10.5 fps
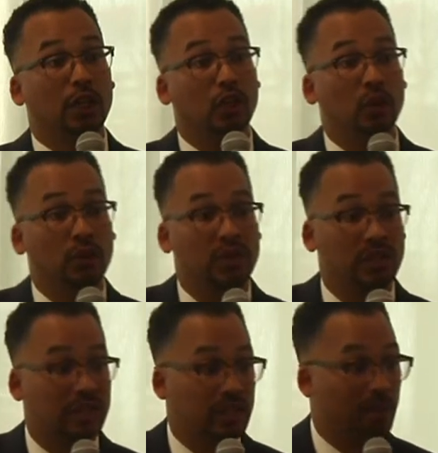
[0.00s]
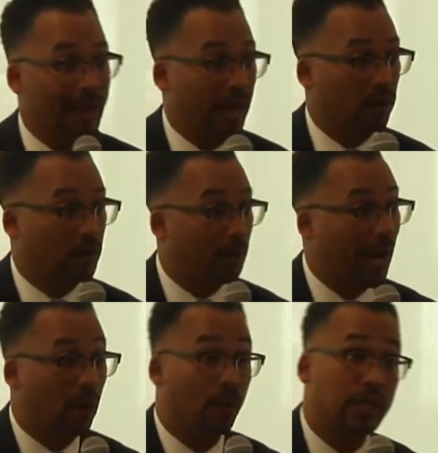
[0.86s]
uses this battery to
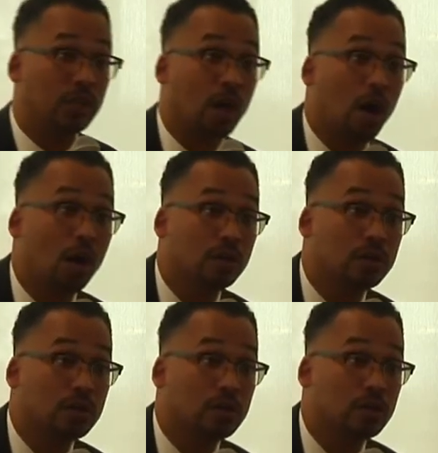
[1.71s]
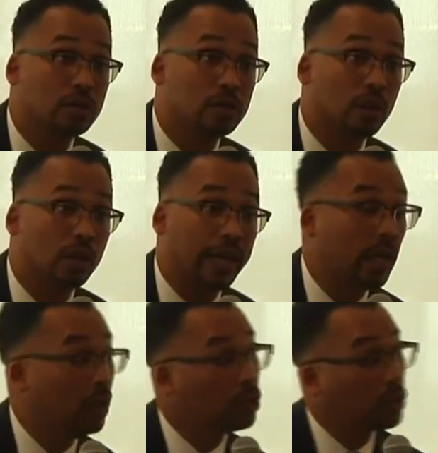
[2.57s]
power his cars, okay?